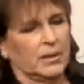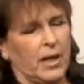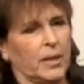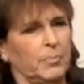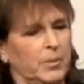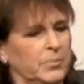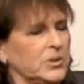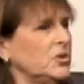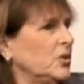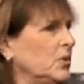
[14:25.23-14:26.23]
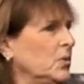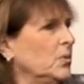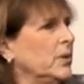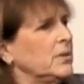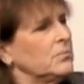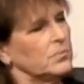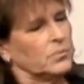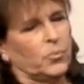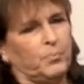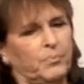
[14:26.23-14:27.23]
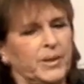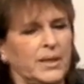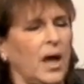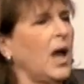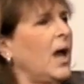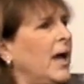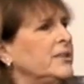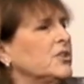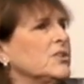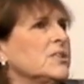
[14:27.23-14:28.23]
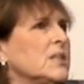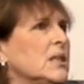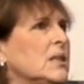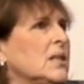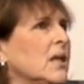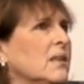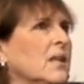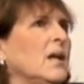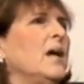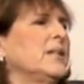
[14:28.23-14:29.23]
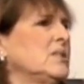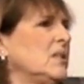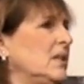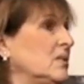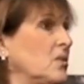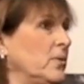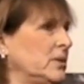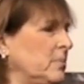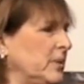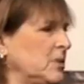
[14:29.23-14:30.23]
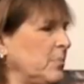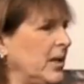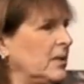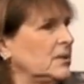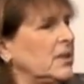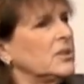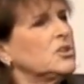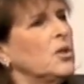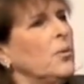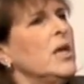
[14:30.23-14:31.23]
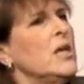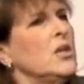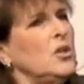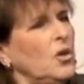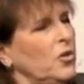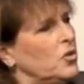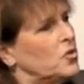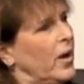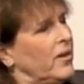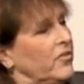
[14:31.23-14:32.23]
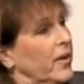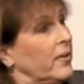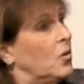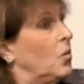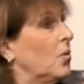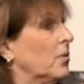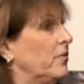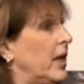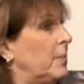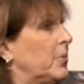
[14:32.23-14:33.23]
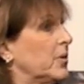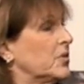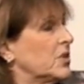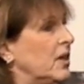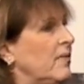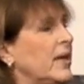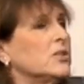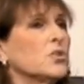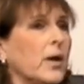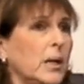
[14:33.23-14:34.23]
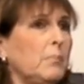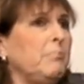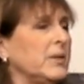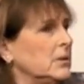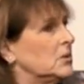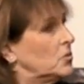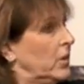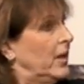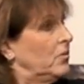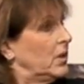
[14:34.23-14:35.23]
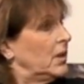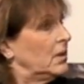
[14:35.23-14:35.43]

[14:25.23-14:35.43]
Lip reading: A lot of people do, but I just think that honesty is always the best policy. And so, you try to find the core of that person and then try to build around it.